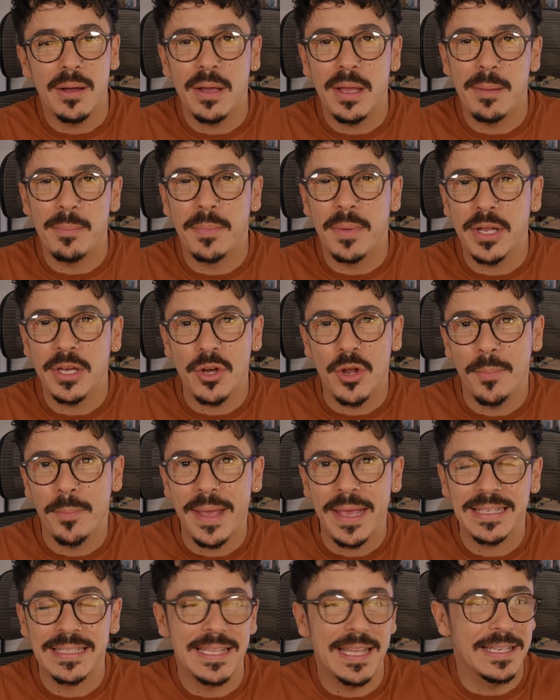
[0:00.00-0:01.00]
it might not
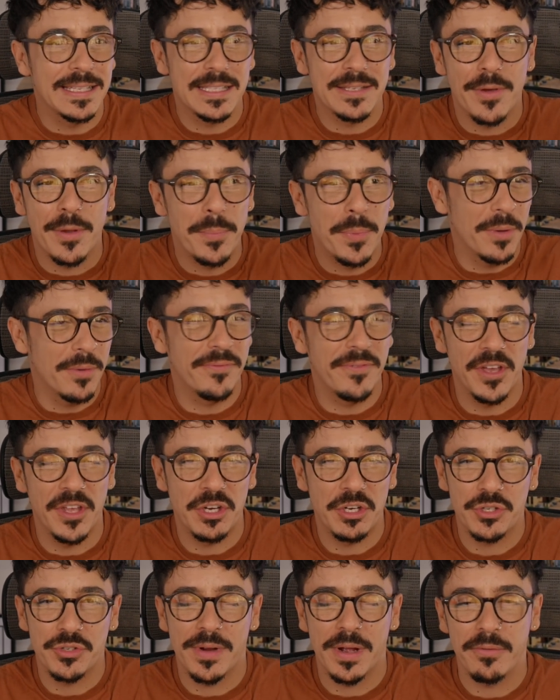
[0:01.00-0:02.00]
make sense if I put
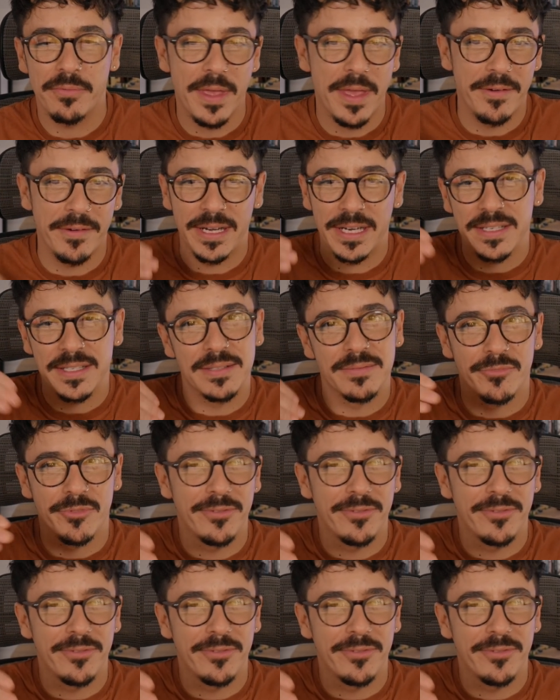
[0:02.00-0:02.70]
furniture out there and it doesn't